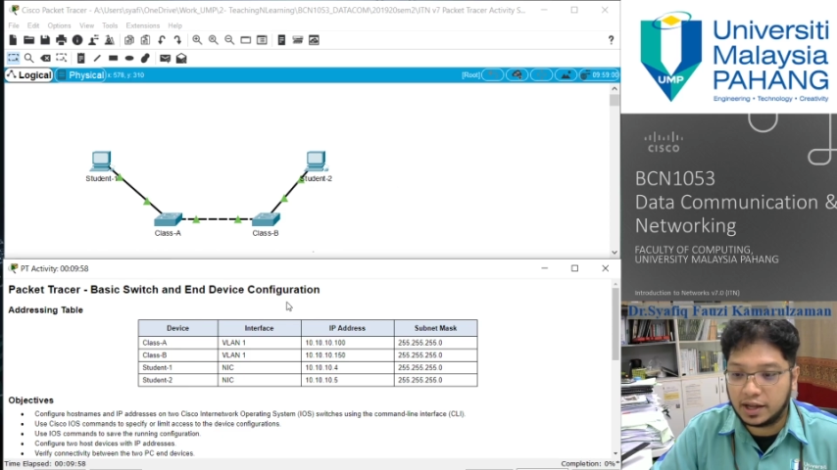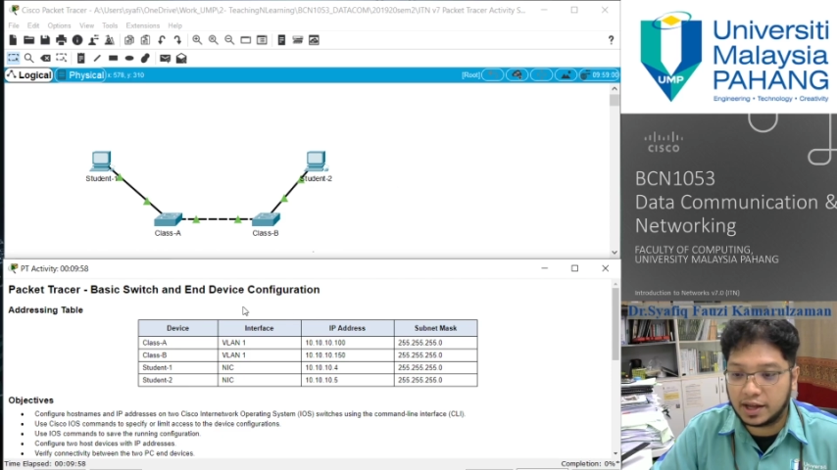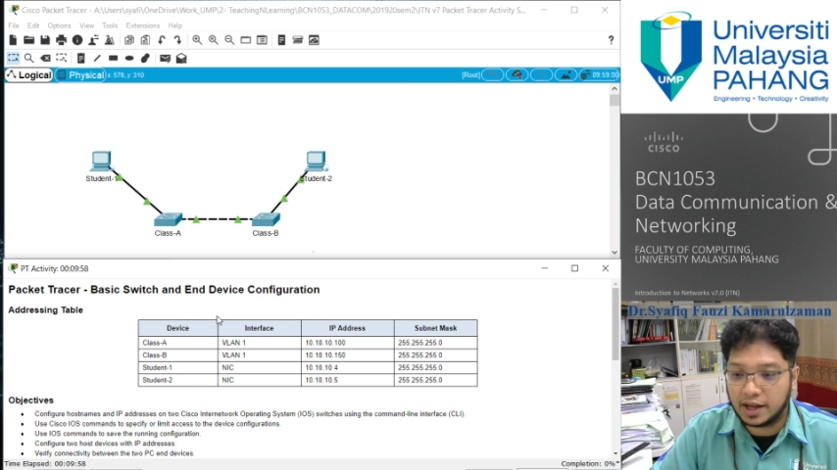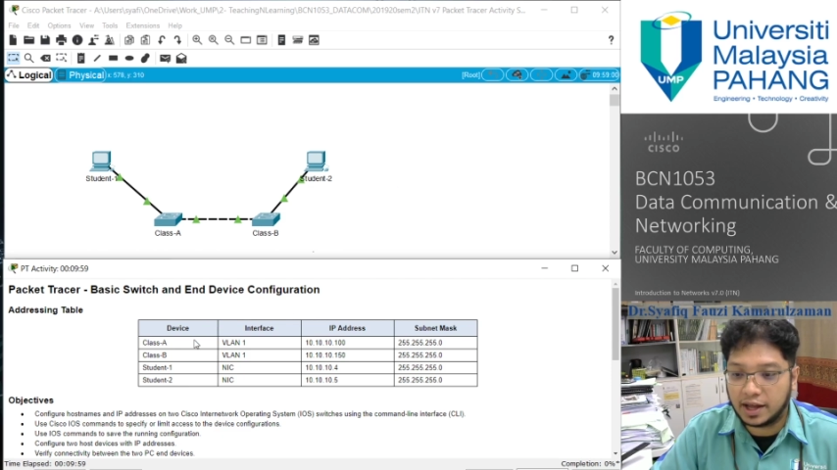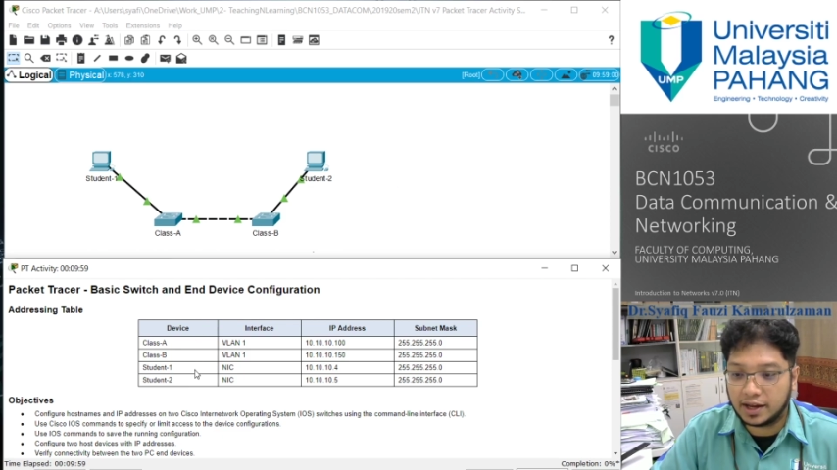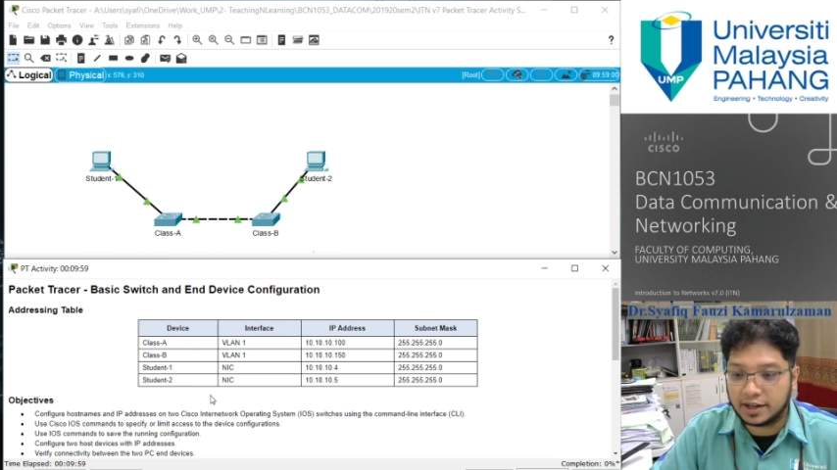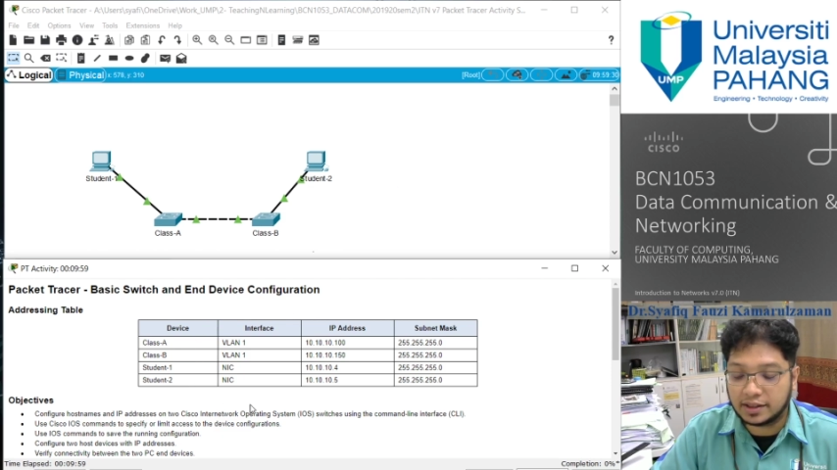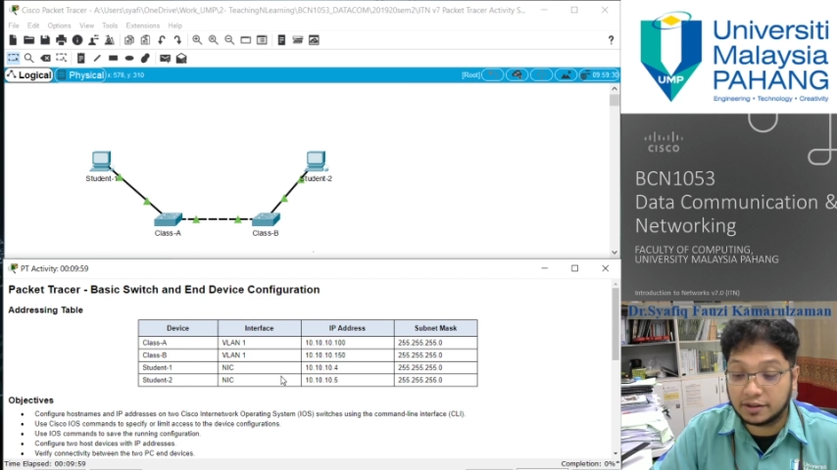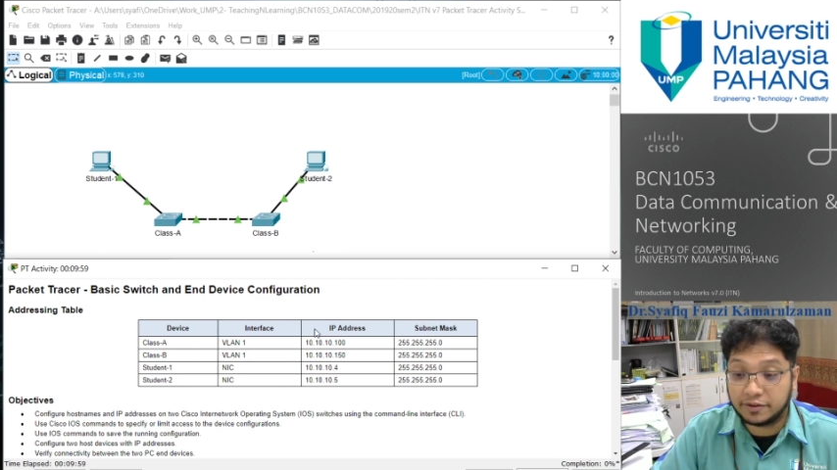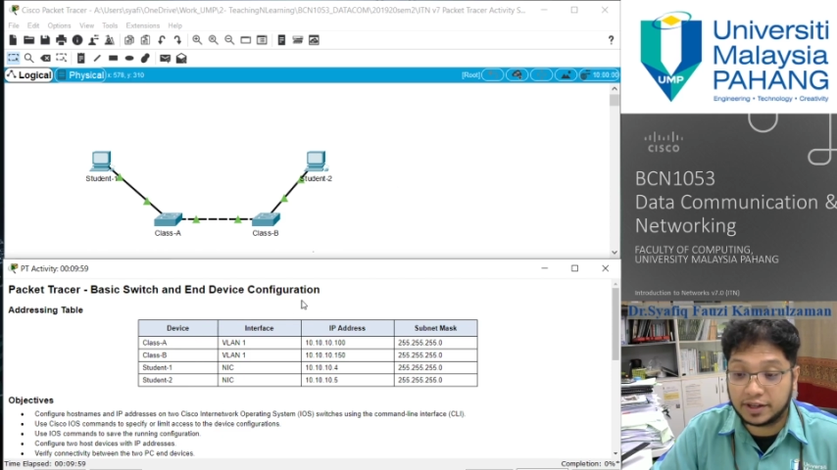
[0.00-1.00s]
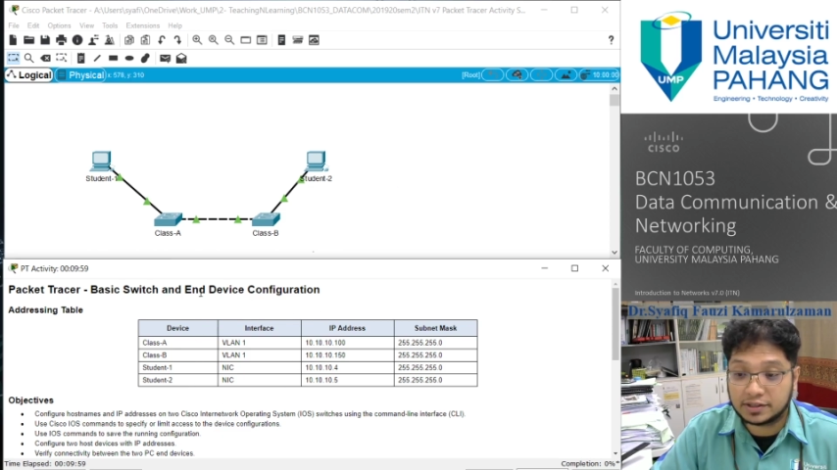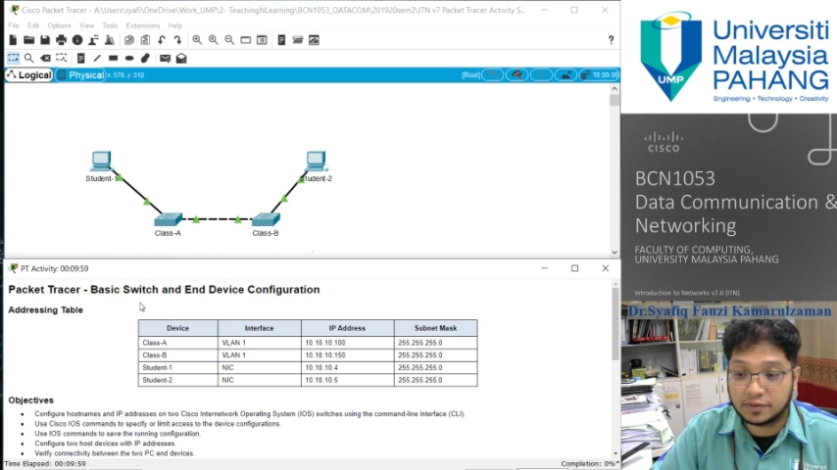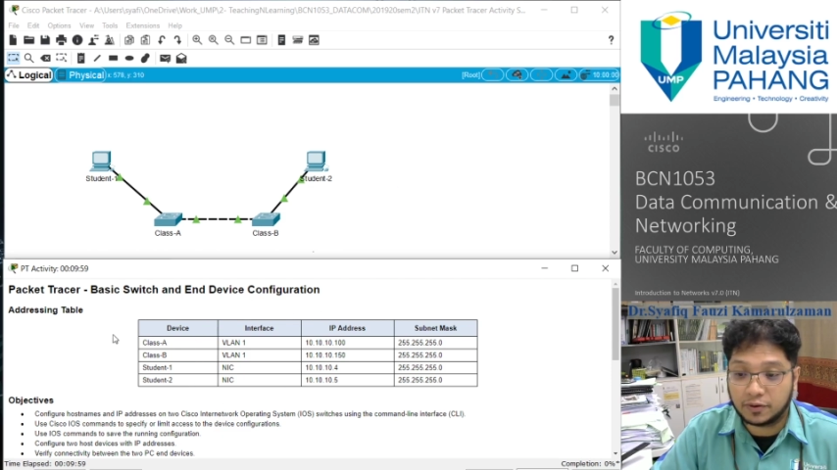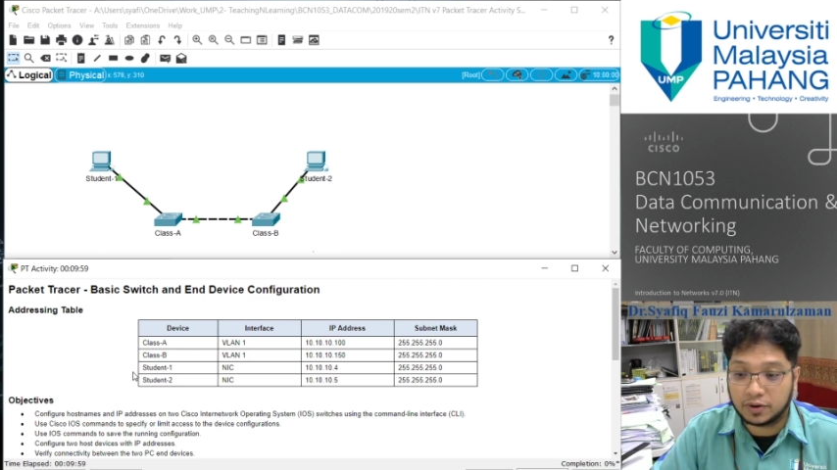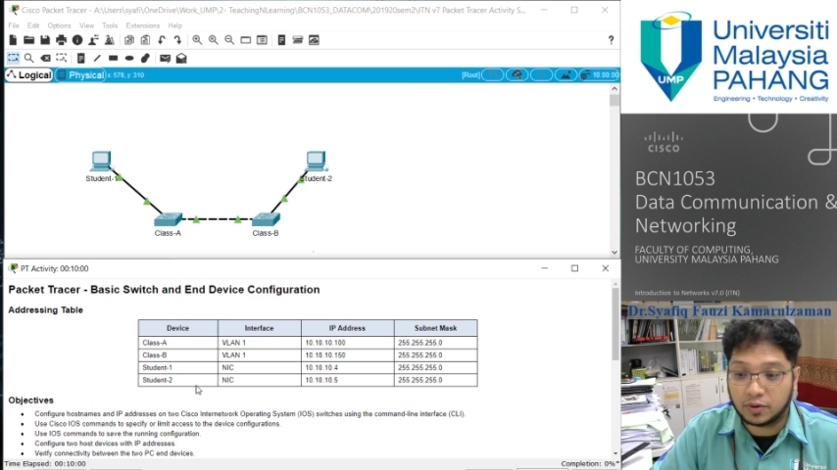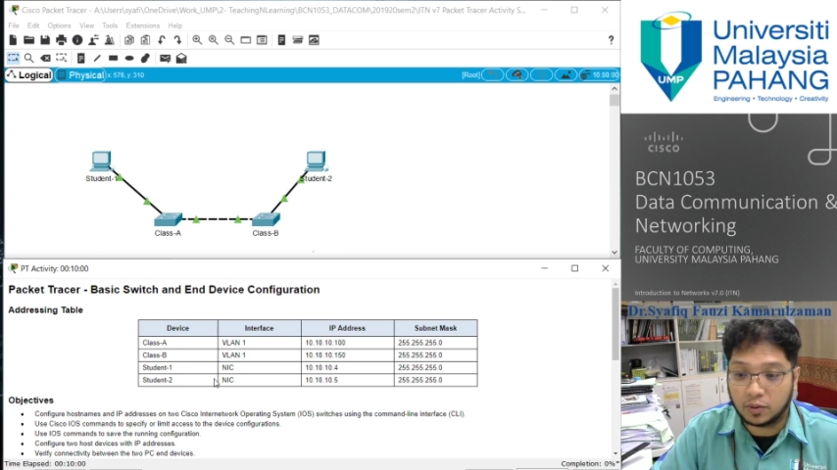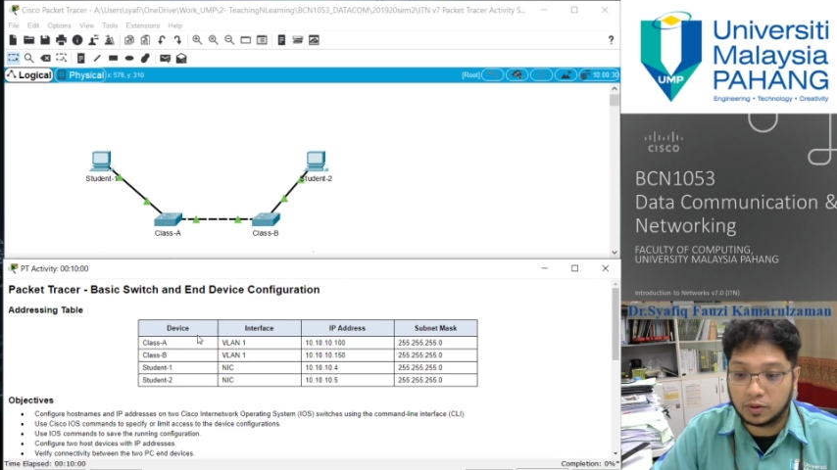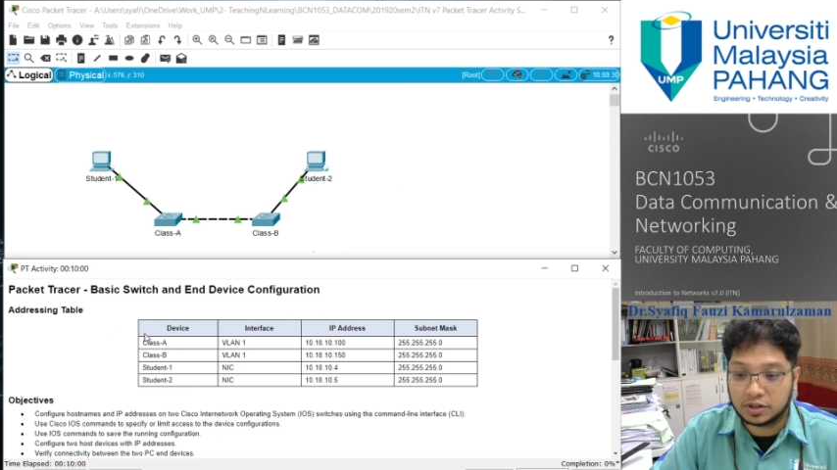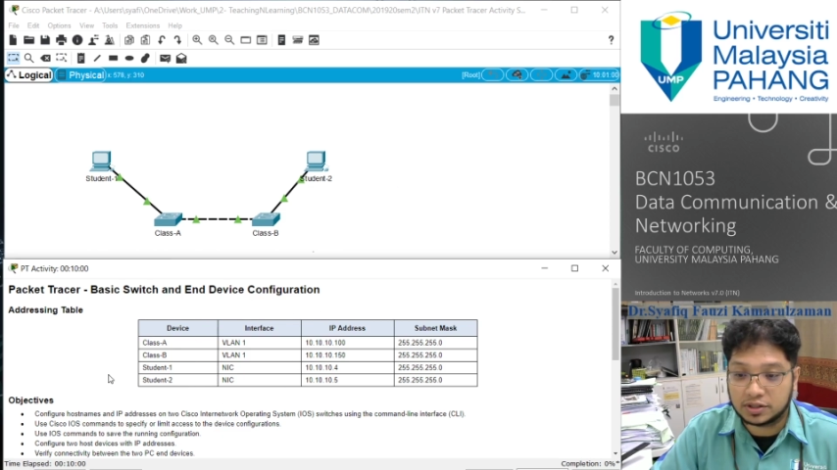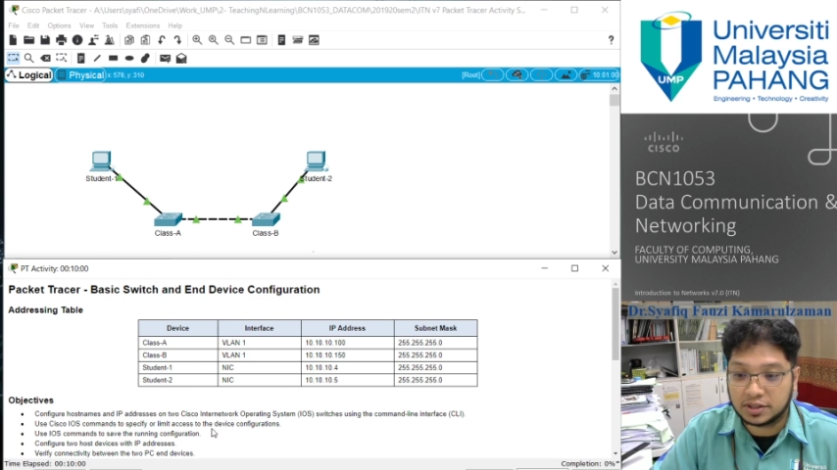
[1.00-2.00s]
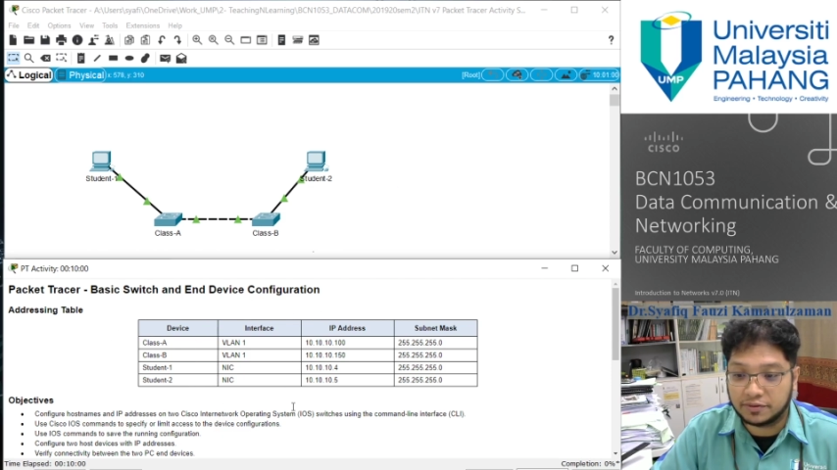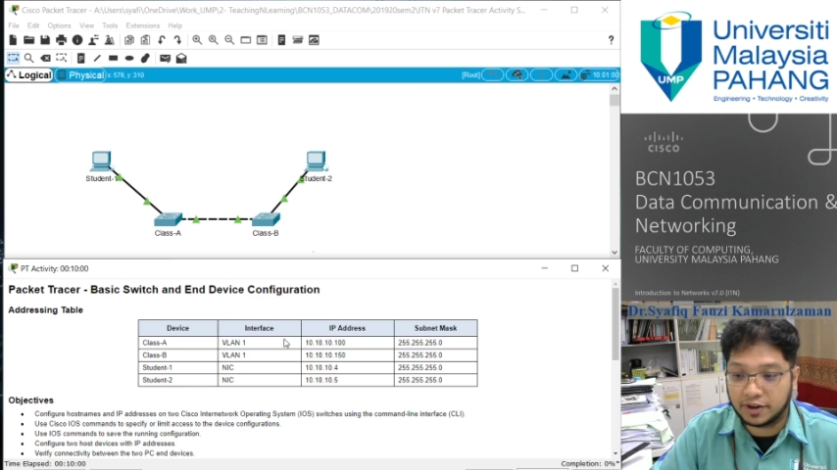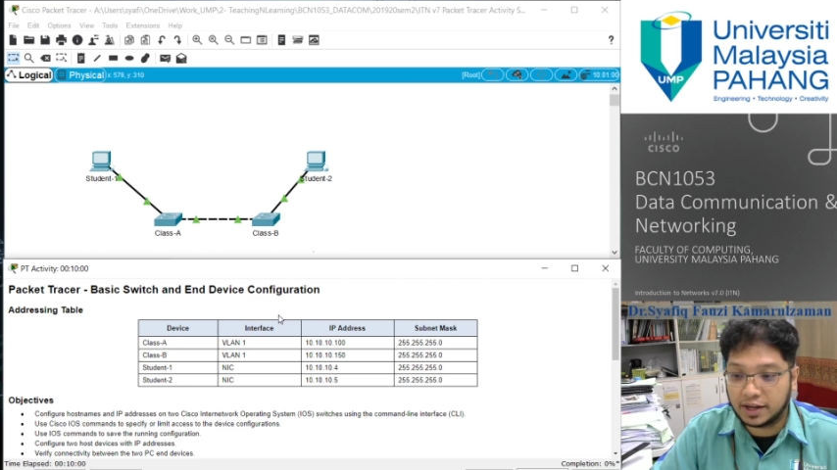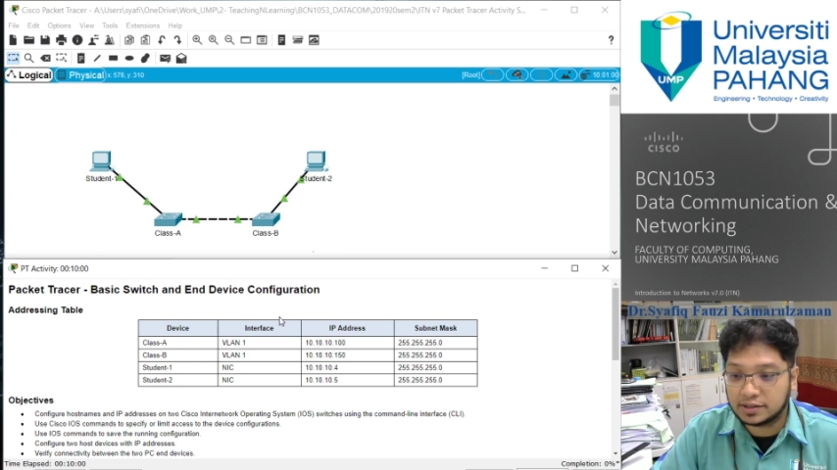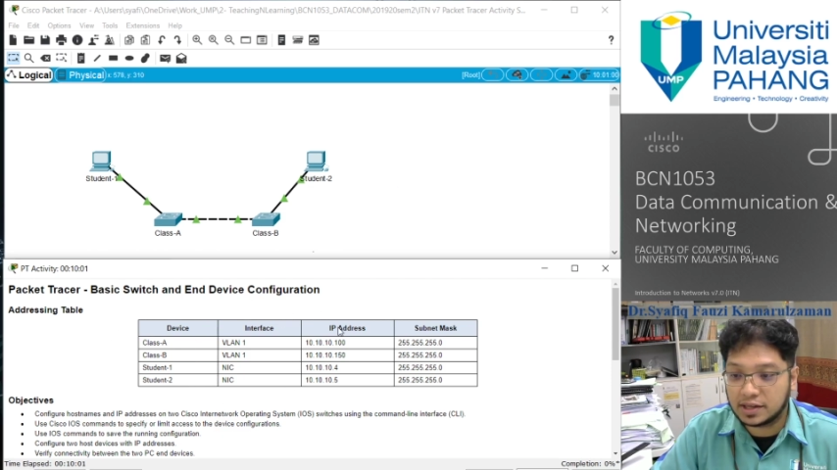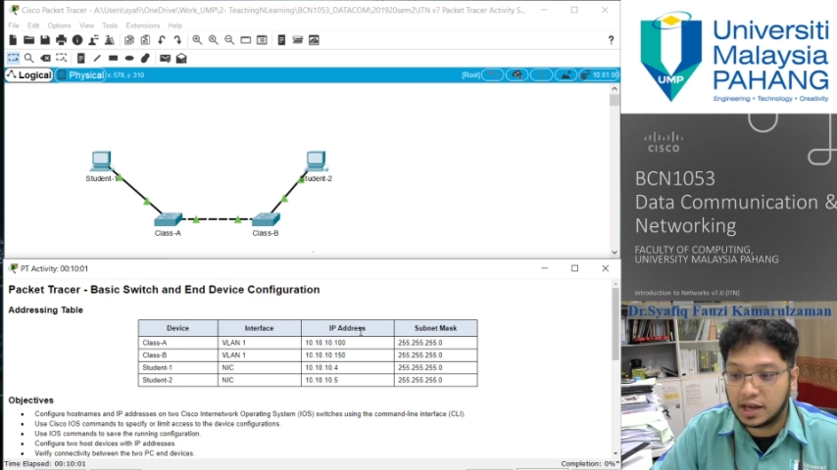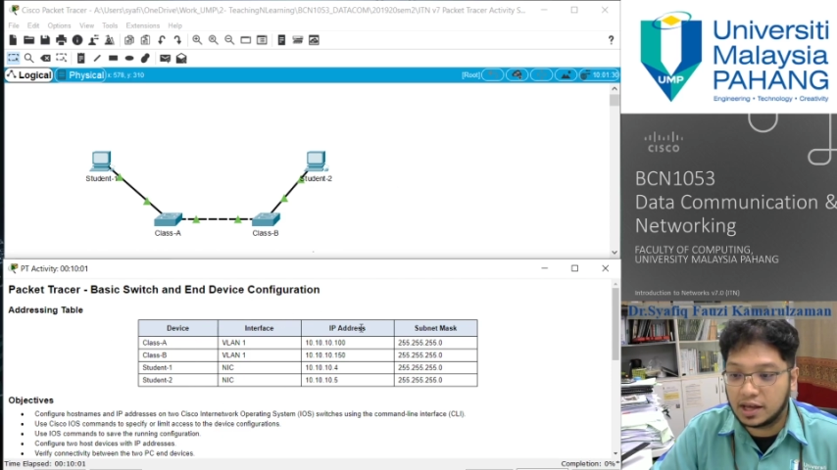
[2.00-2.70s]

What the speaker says: and the interface for all this device.